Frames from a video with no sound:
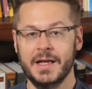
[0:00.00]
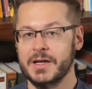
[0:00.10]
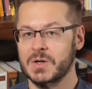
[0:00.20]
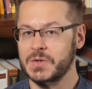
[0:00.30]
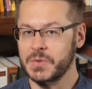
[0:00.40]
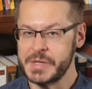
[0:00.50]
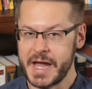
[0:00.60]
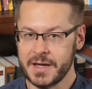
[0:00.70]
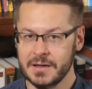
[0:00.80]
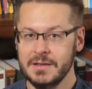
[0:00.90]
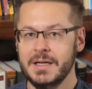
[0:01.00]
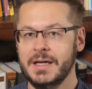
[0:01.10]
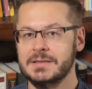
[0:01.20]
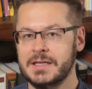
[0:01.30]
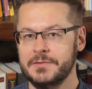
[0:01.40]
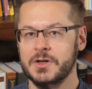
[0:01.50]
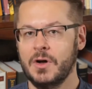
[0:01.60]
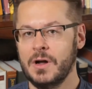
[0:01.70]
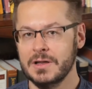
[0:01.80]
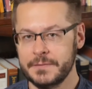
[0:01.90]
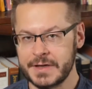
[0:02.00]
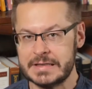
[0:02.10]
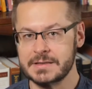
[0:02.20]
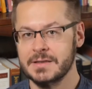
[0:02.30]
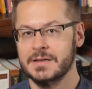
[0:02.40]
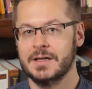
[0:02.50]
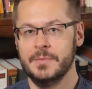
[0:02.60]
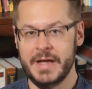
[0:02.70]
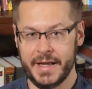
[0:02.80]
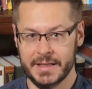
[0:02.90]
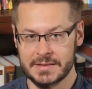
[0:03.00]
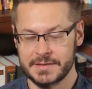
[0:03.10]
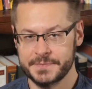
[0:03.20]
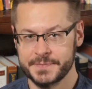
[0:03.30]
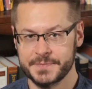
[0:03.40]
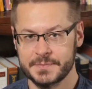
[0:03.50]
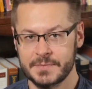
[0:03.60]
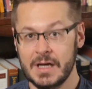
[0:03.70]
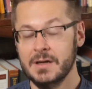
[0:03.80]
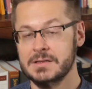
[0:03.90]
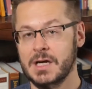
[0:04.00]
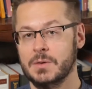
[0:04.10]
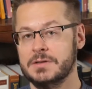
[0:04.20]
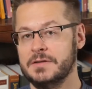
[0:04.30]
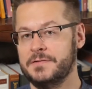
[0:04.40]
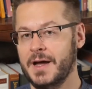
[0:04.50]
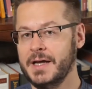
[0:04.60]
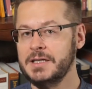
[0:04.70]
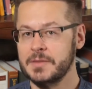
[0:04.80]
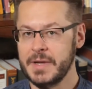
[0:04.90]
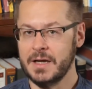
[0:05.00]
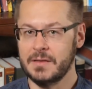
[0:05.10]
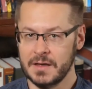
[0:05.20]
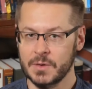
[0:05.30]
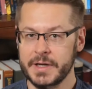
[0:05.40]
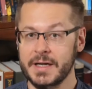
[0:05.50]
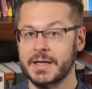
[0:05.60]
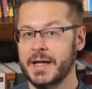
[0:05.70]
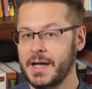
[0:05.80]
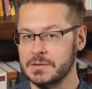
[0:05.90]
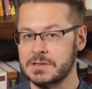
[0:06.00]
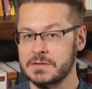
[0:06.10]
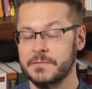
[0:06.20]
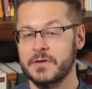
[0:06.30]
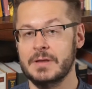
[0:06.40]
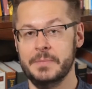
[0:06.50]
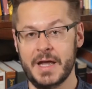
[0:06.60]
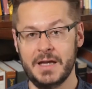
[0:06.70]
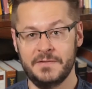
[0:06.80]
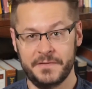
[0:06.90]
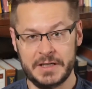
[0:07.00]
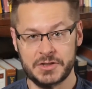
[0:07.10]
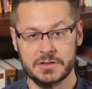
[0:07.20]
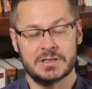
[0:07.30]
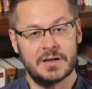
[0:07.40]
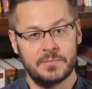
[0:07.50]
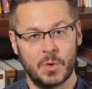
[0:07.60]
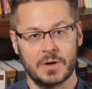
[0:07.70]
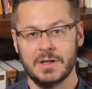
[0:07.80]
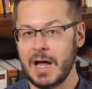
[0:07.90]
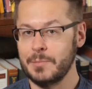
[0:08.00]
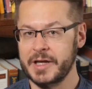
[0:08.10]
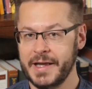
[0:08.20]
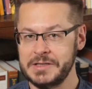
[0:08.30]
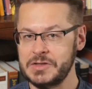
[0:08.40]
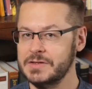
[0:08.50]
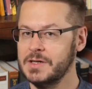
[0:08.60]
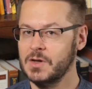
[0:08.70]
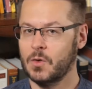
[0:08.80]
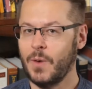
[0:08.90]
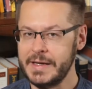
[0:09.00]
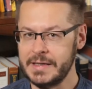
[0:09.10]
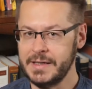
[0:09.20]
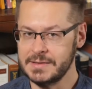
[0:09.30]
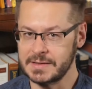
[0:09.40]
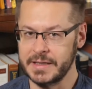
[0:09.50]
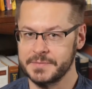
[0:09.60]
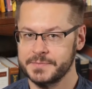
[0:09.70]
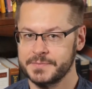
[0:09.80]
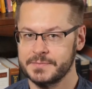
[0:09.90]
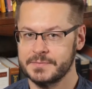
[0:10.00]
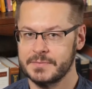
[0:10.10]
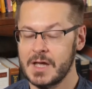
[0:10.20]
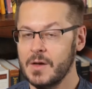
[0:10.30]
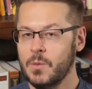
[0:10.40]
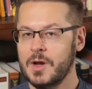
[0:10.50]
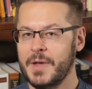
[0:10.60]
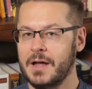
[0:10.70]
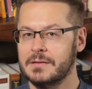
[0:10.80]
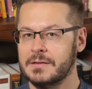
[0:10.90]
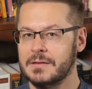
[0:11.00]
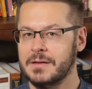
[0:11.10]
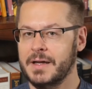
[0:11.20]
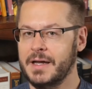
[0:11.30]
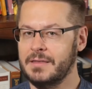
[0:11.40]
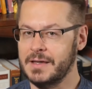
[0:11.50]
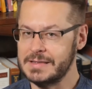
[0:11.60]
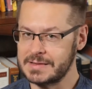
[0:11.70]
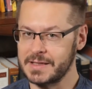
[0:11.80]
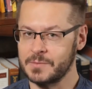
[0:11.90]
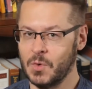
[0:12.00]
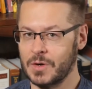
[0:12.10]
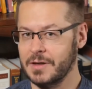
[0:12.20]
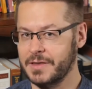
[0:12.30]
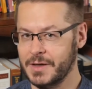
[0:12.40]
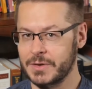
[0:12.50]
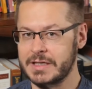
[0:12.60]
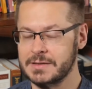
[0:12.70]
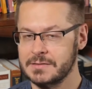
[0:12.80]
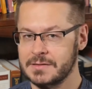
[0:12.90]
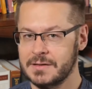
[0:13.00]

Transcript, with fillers: and our Creator has given all of us commands. So, divine command theory accounts for the main features of moral obligations quite easily. What about atheistic moral theories?